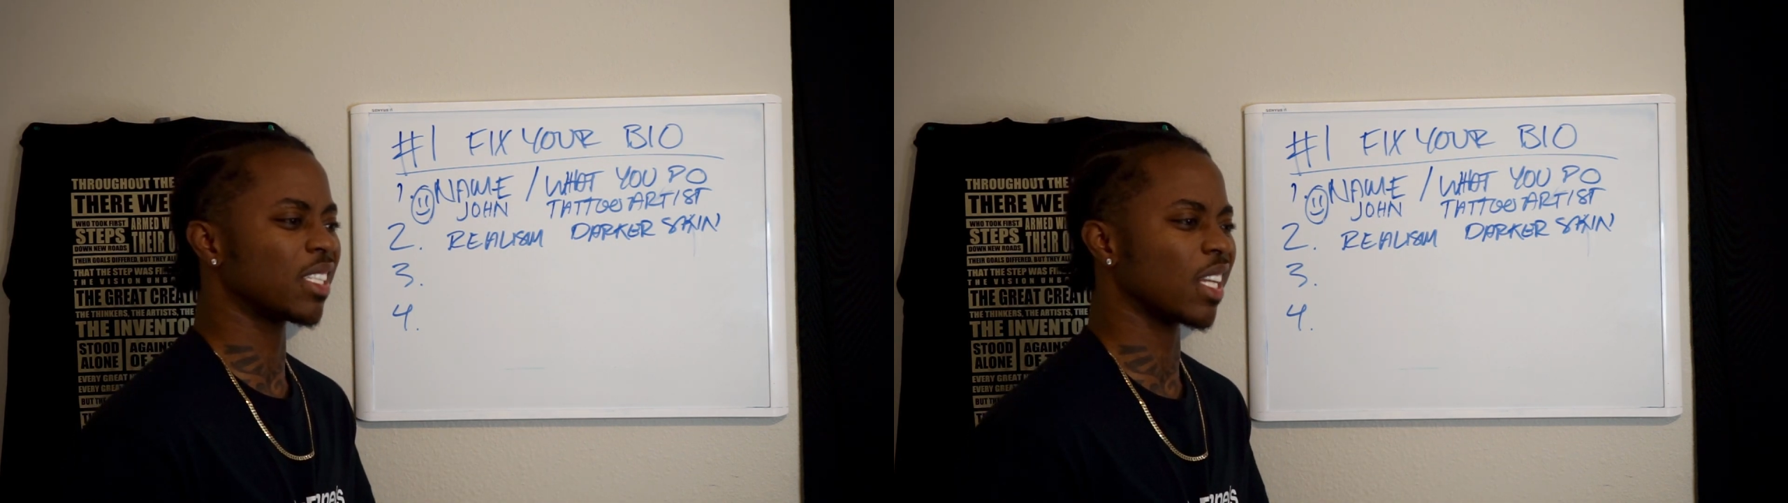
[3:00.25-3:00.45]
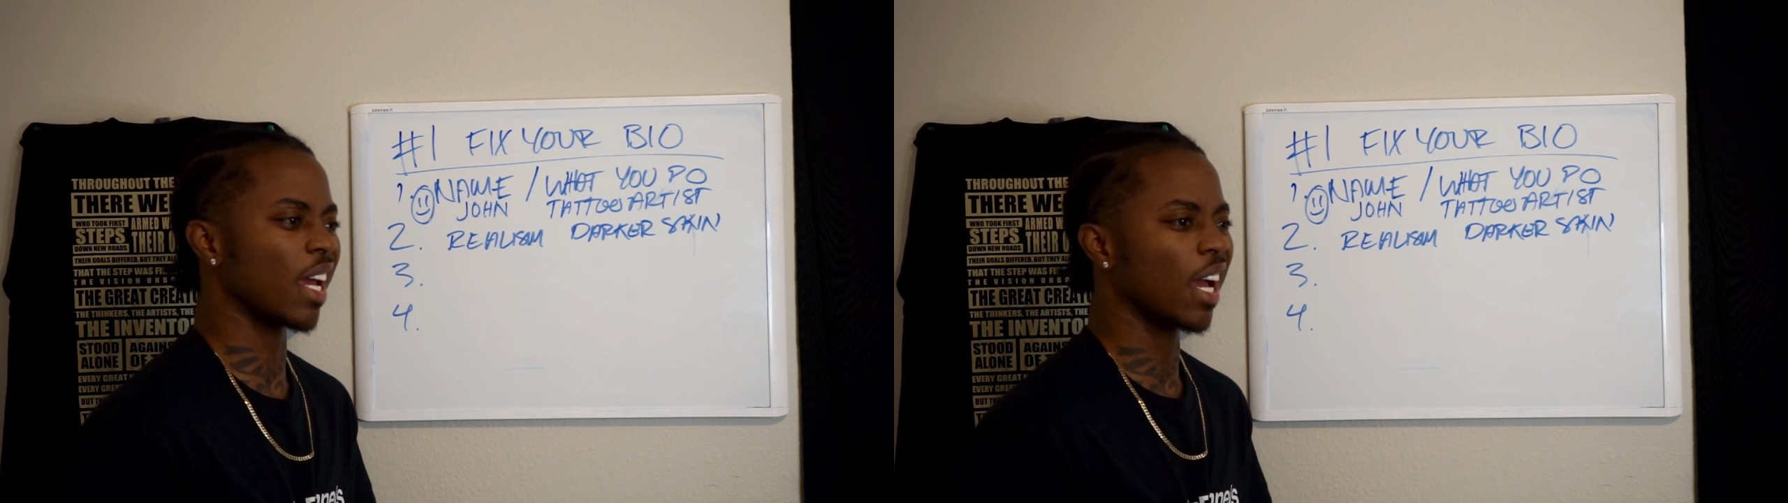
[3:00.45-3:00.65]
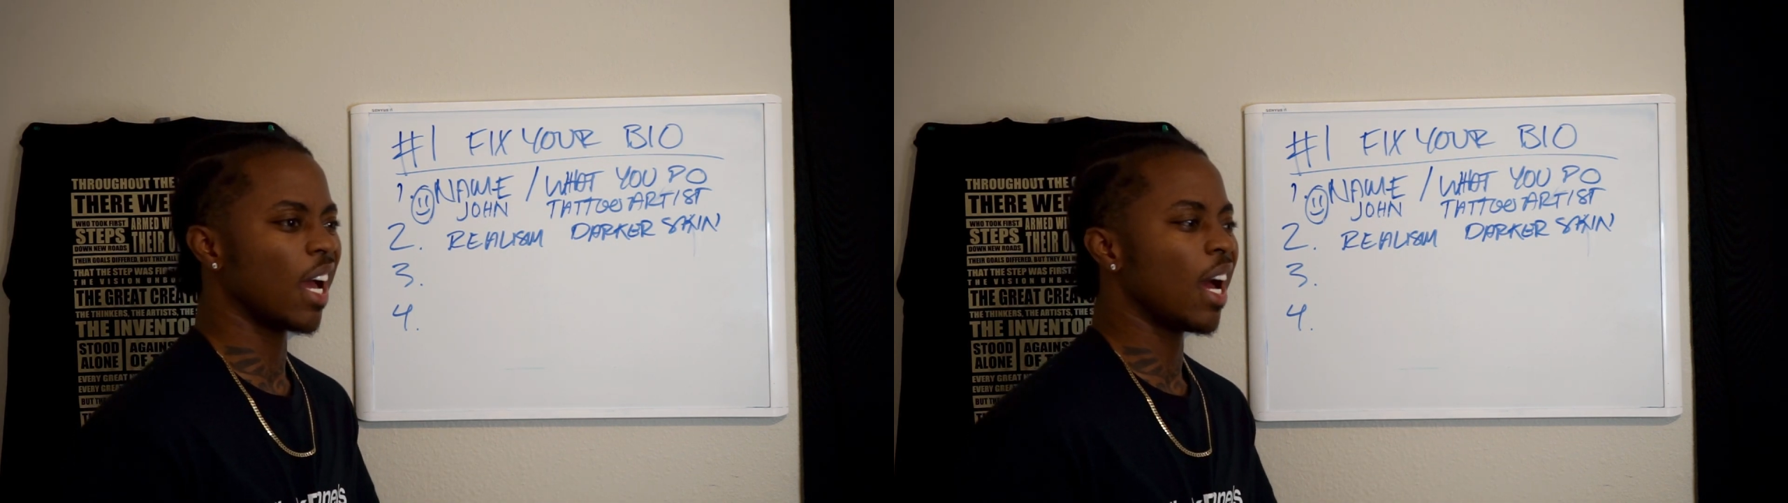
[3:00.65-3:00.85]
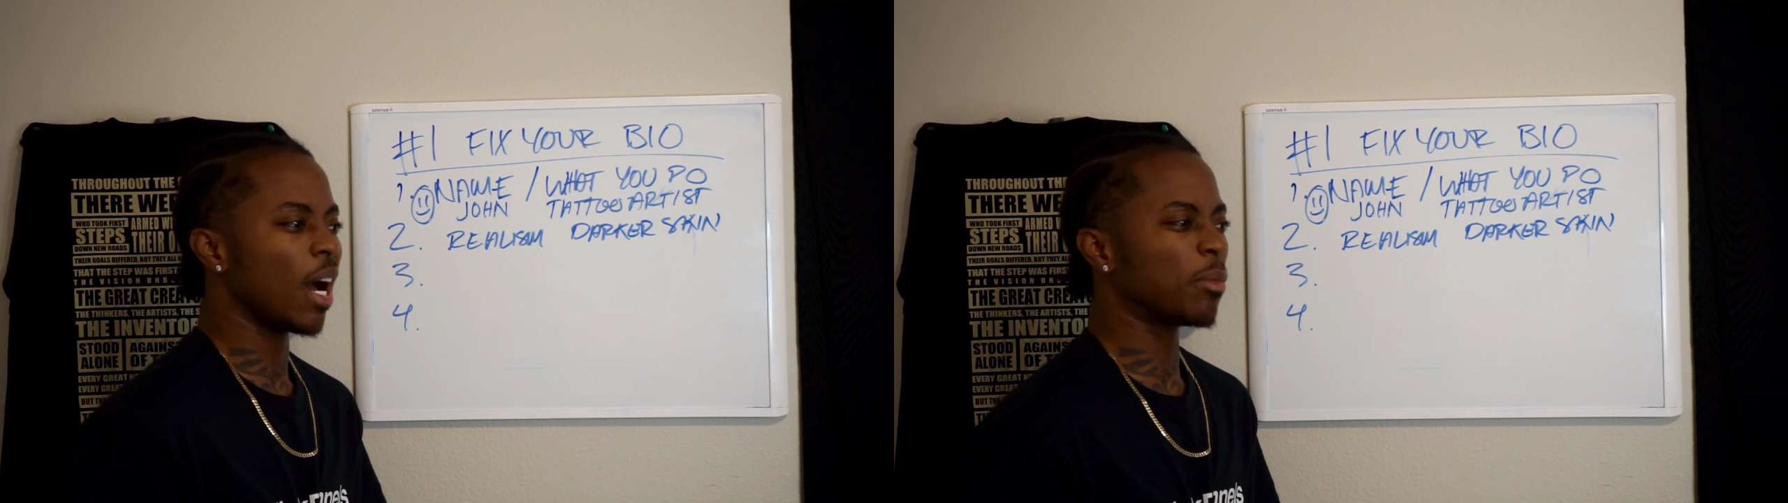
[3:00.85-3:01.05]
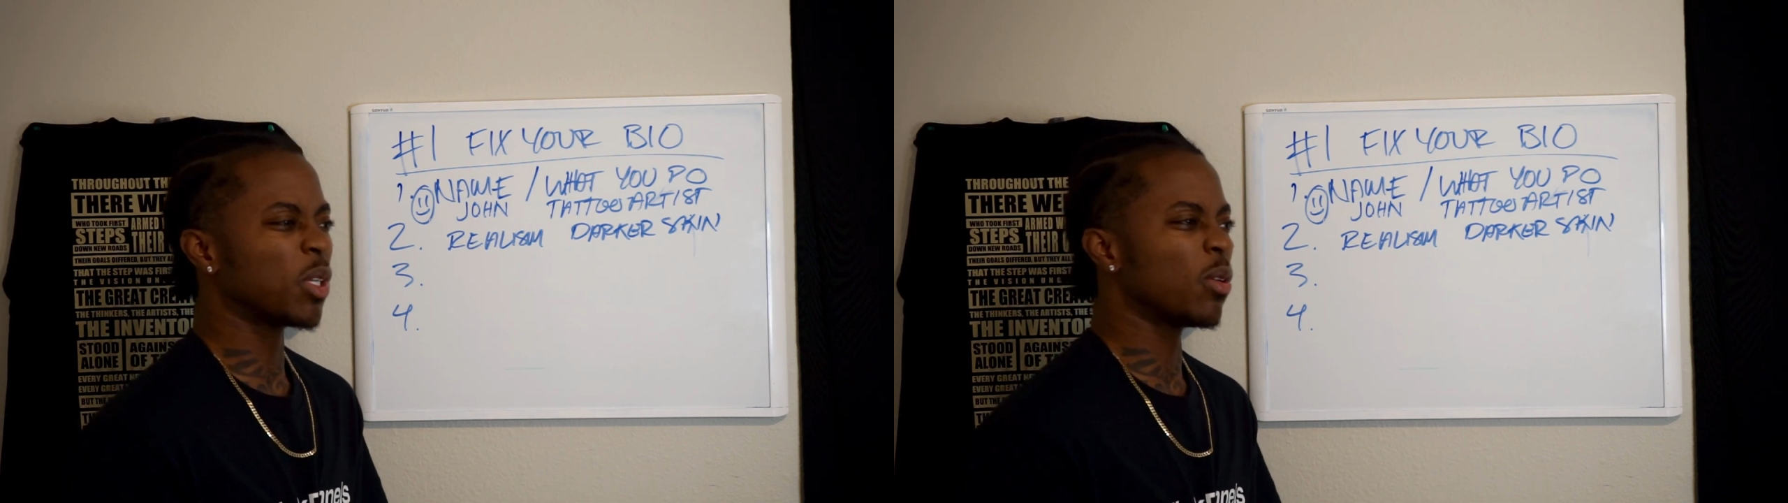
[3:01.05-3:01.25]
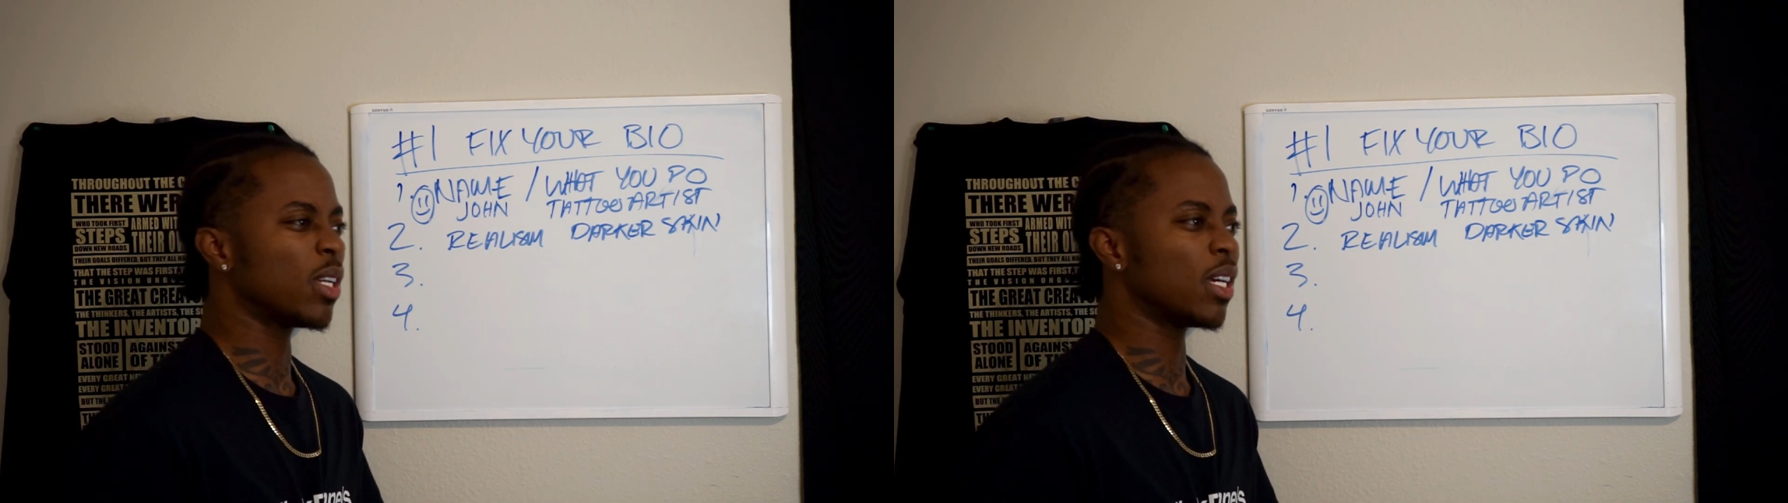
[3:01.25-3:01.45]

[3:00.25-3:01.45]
it's like, I'm doing